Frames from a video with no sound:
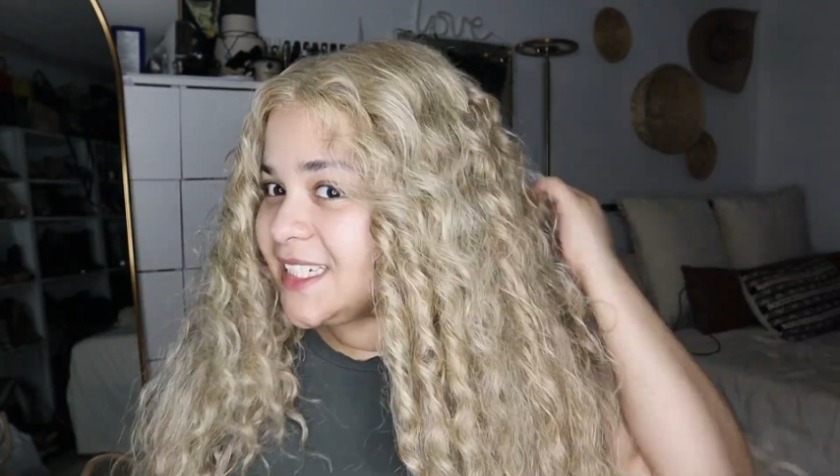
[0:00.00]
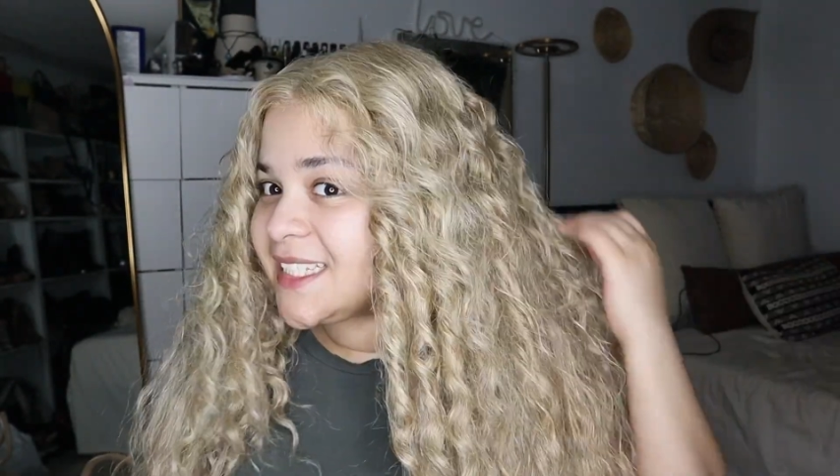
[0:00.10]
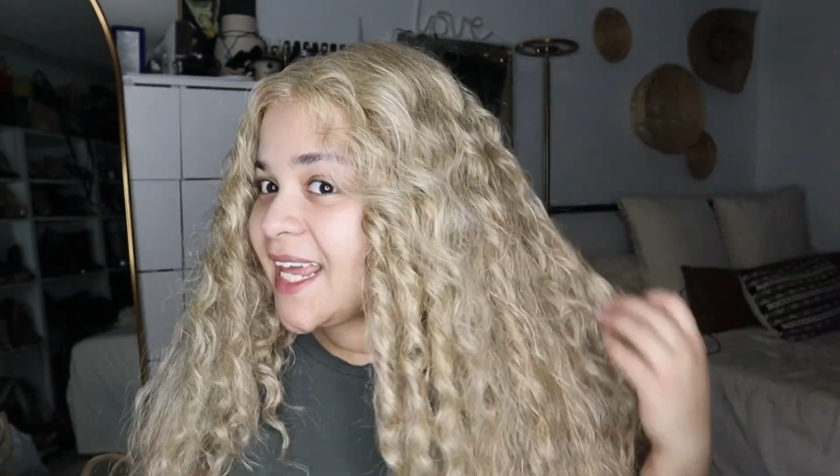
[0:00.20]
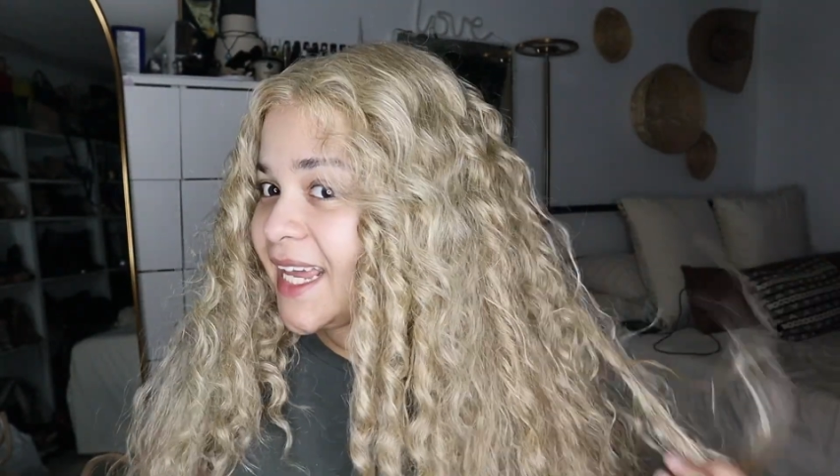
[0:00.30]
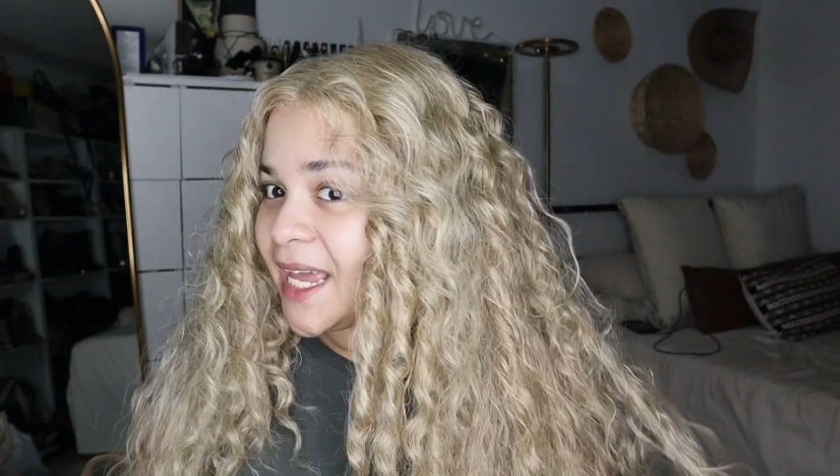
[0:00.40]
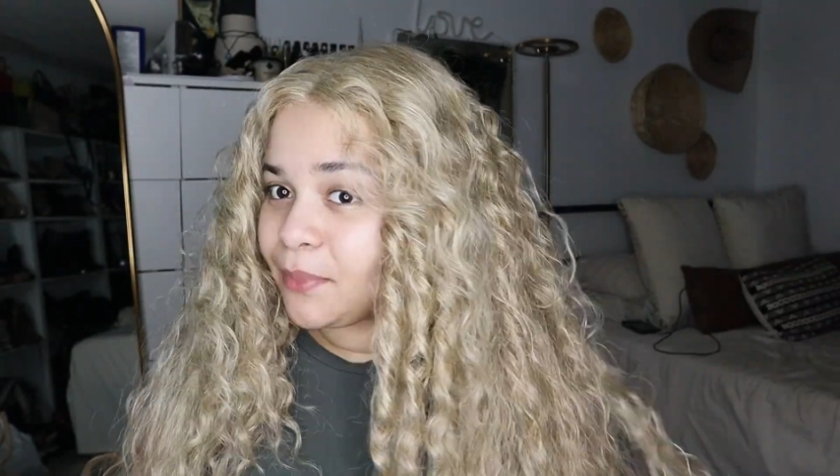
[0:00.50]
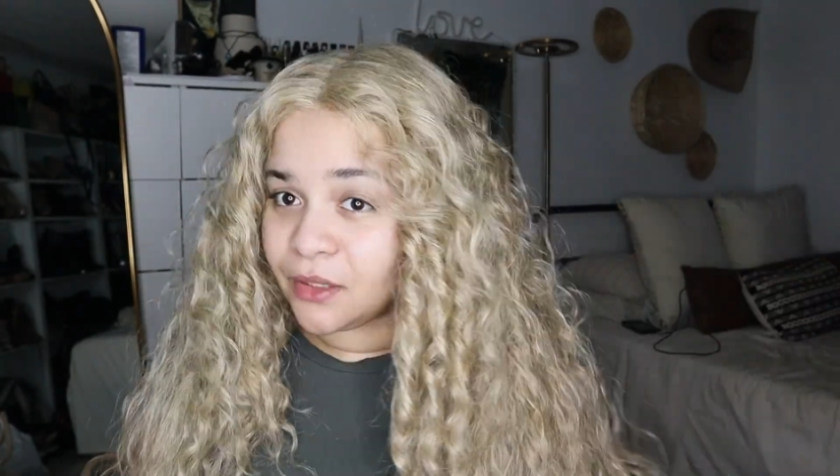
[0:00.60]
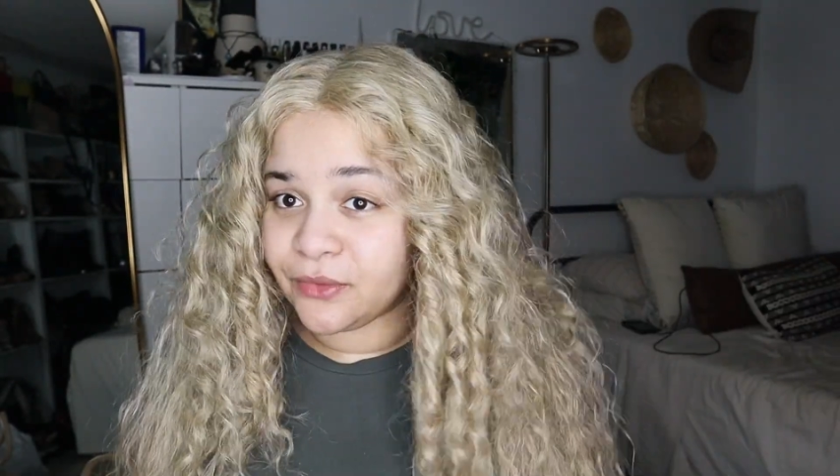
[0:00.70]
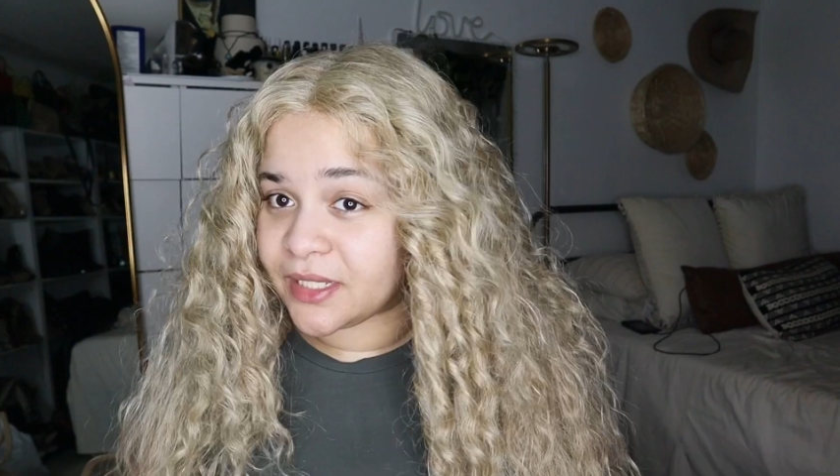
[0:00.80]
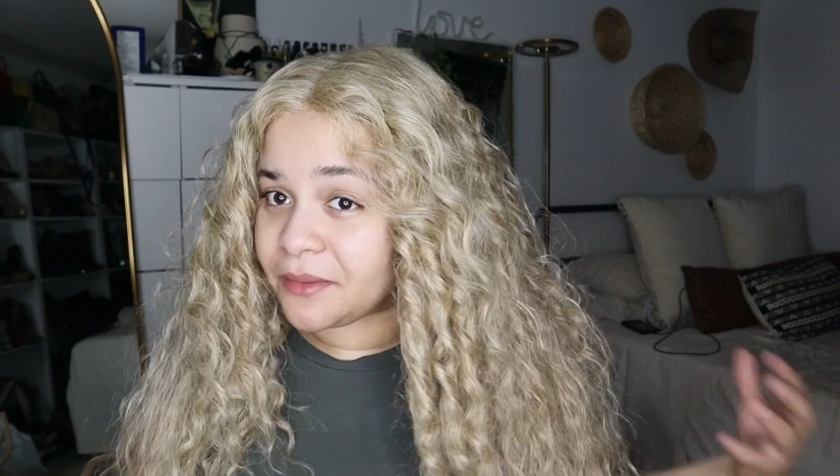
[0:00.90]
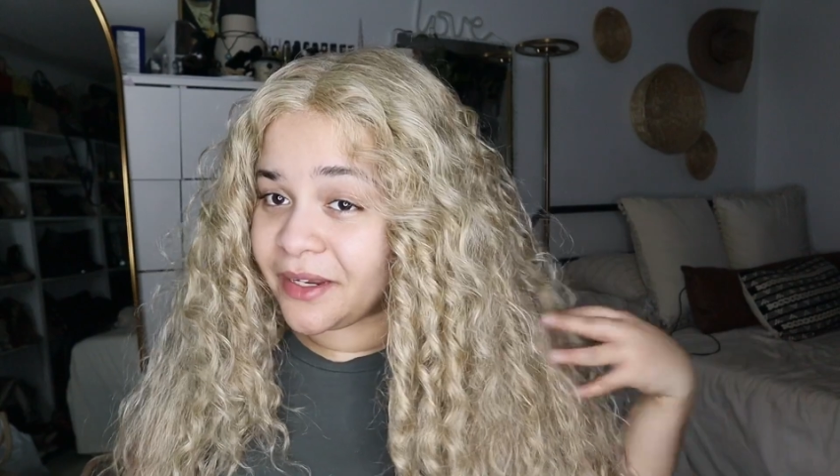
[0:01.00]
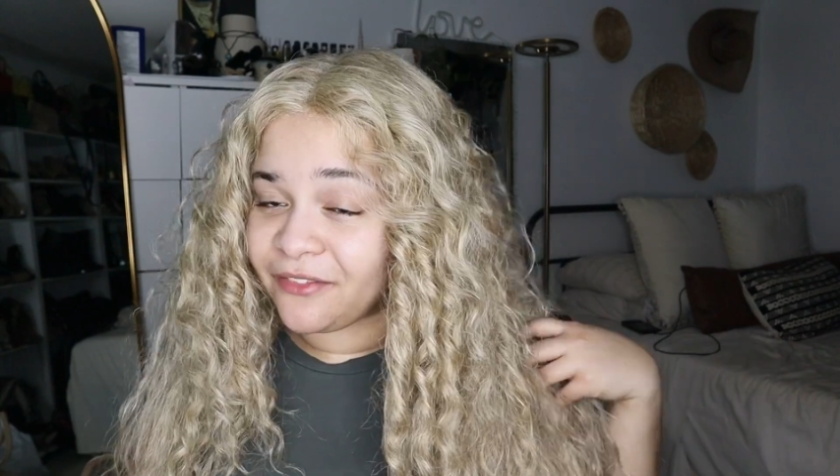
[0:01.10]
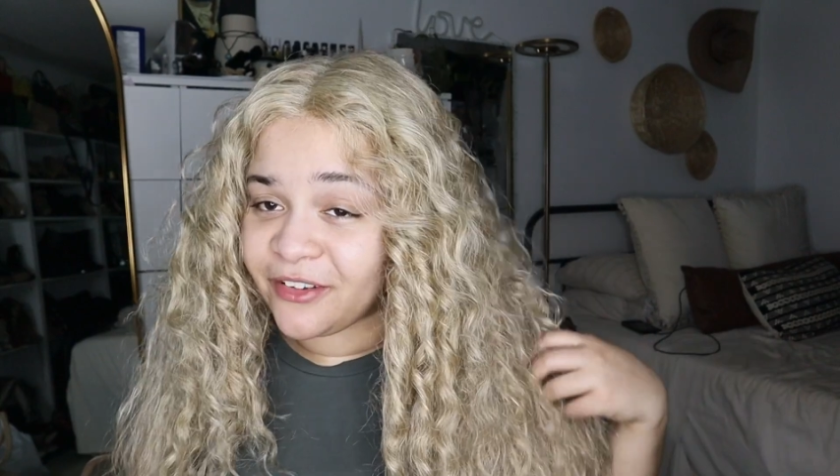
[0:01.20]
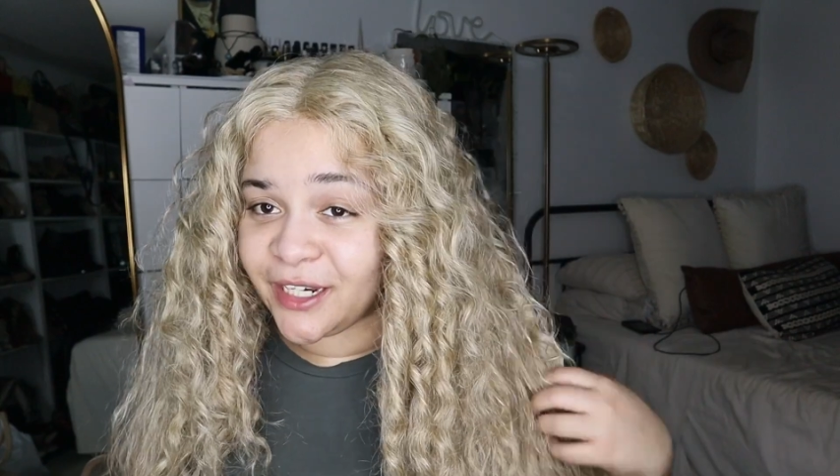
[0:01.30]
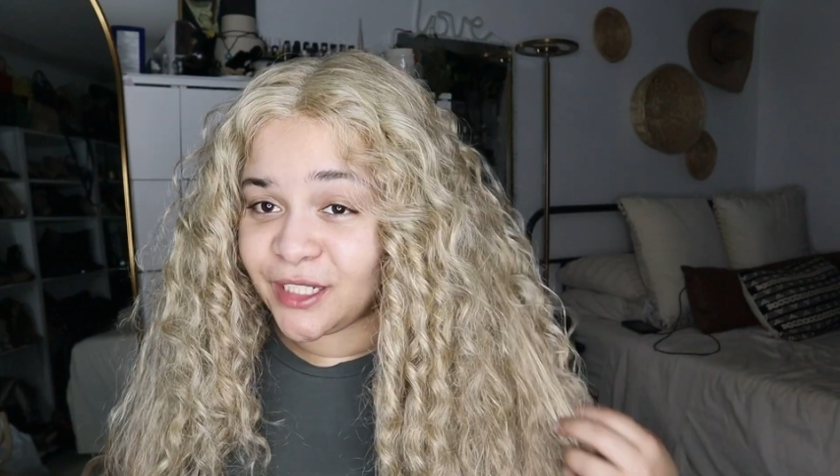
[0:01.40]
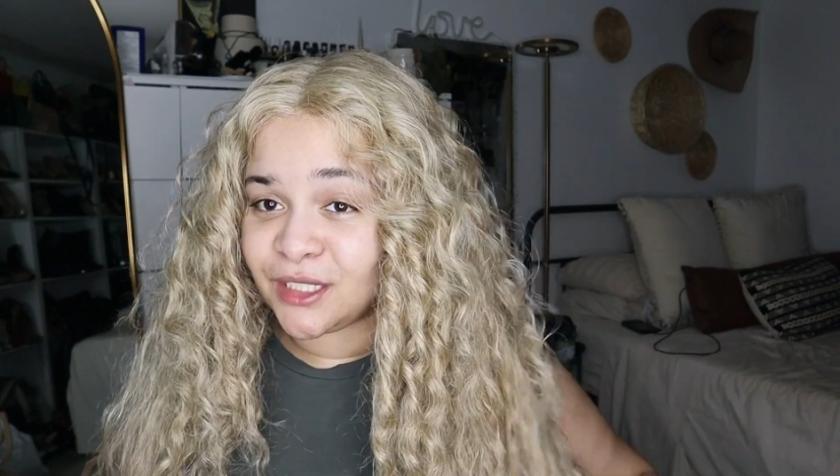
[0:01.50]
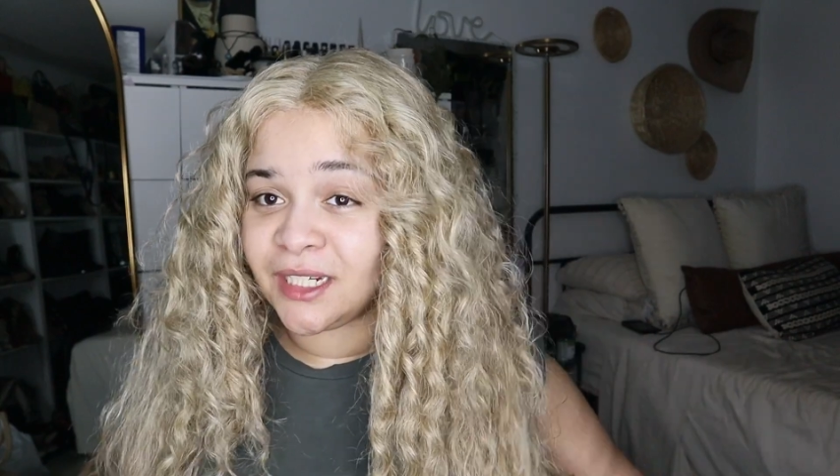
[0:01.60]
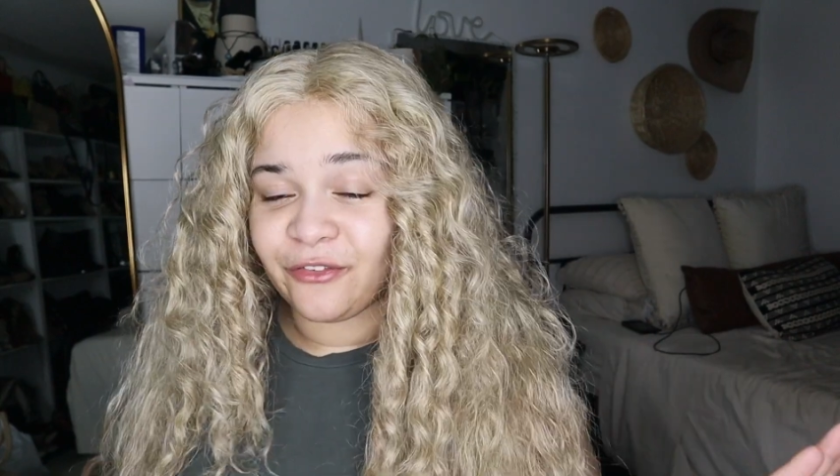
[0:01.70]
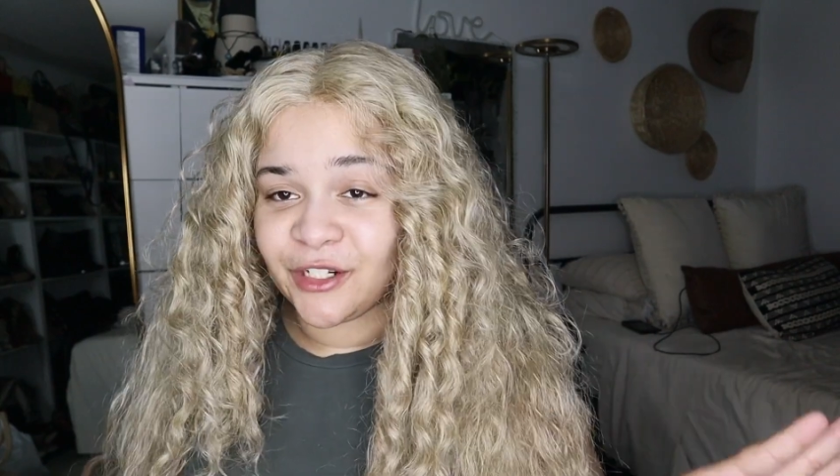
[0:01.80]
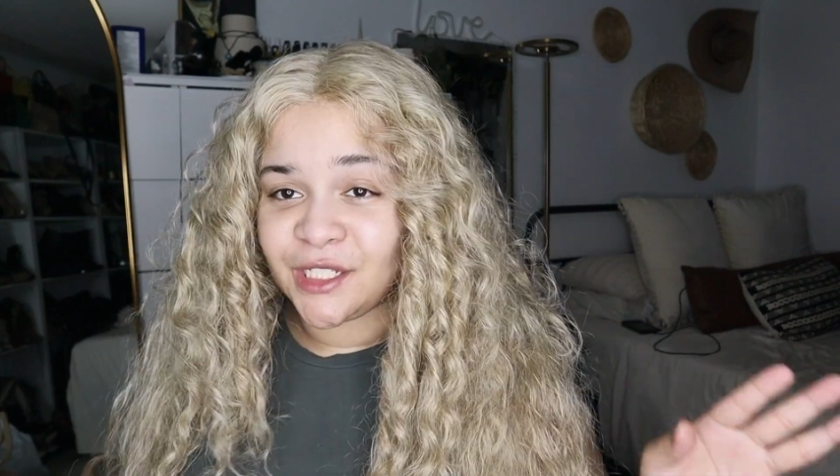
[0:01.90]
so I kept losing my footage
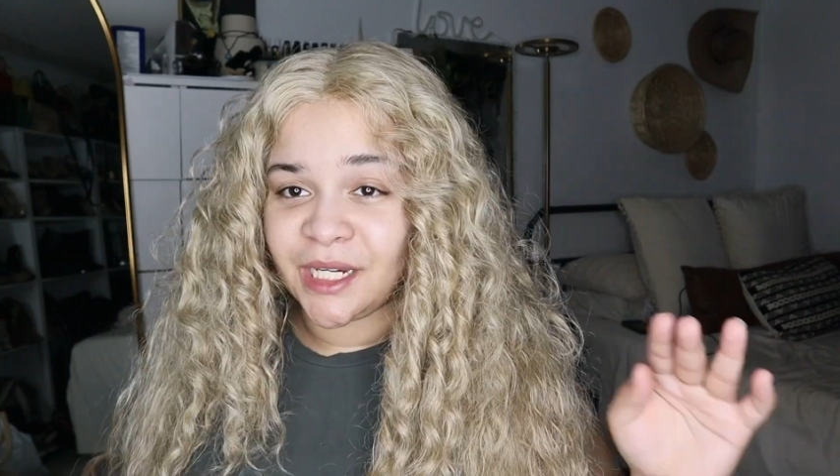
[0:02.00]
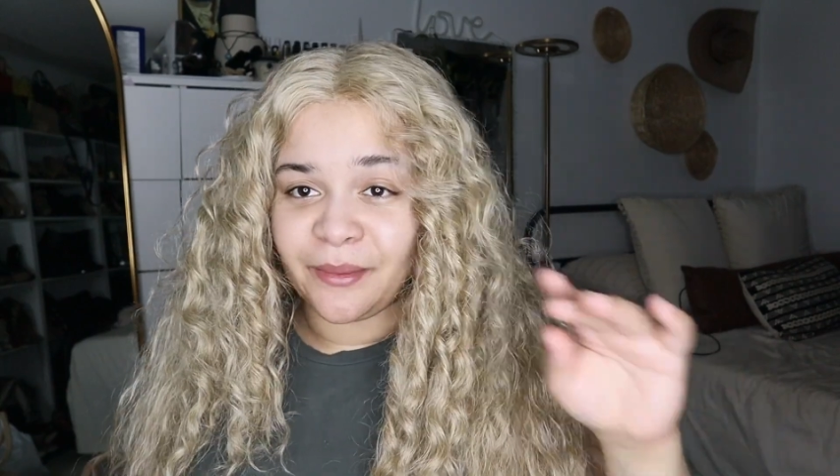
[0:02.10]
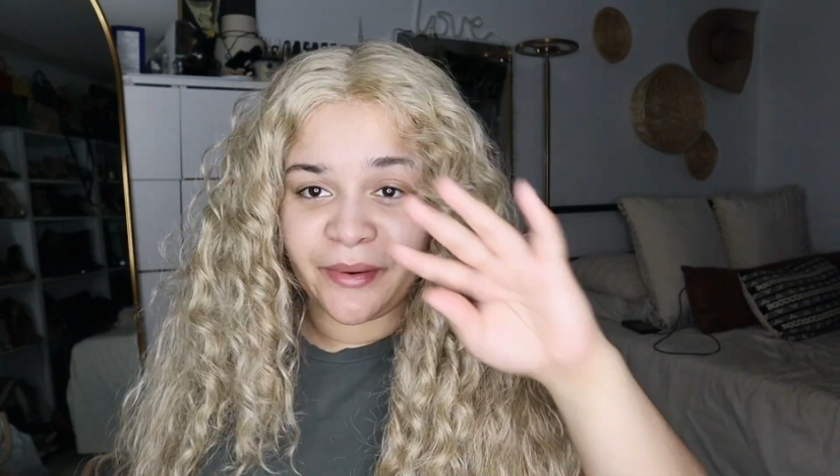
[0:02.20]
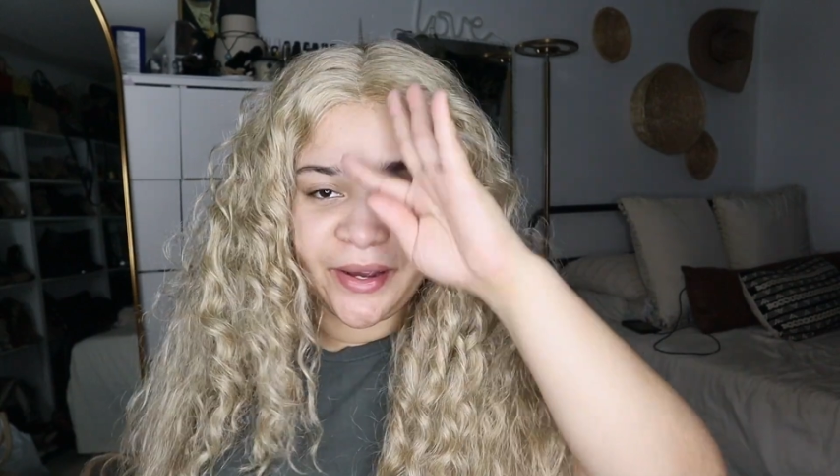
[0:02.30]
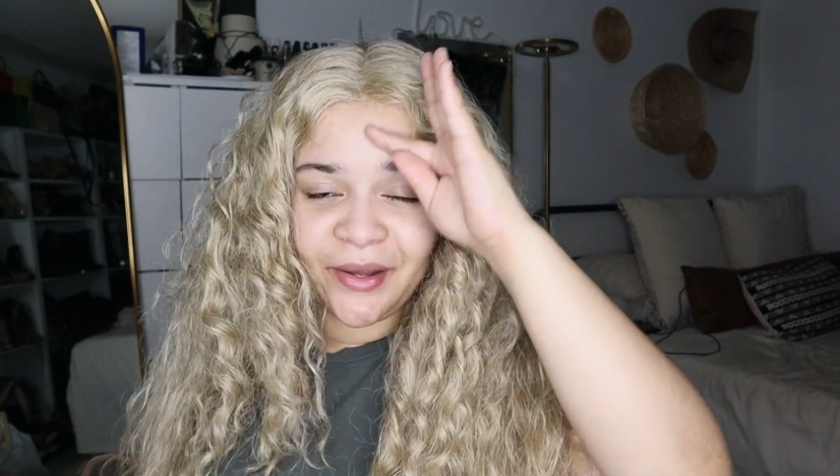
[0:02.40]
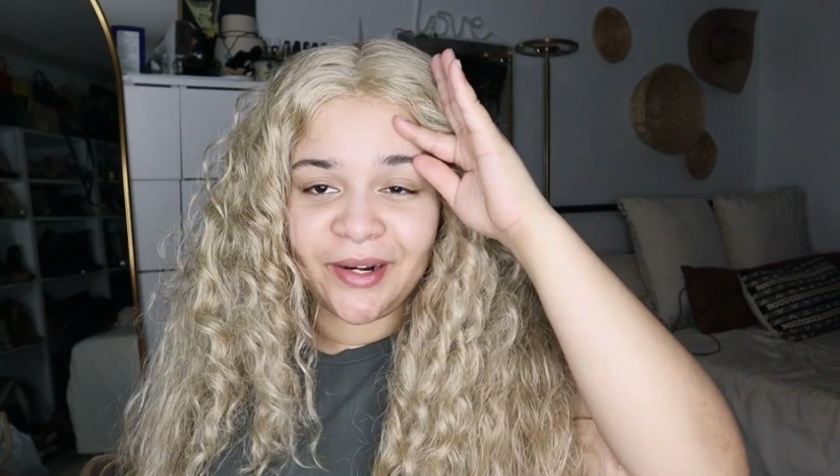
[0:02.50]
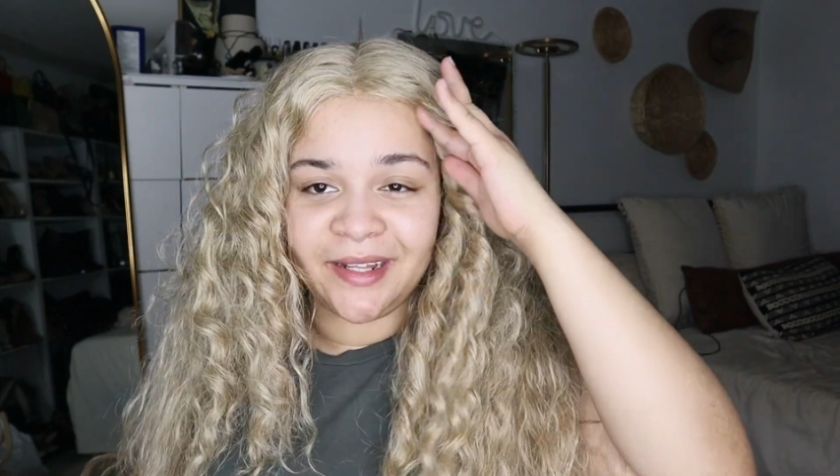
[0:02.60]
the first time around,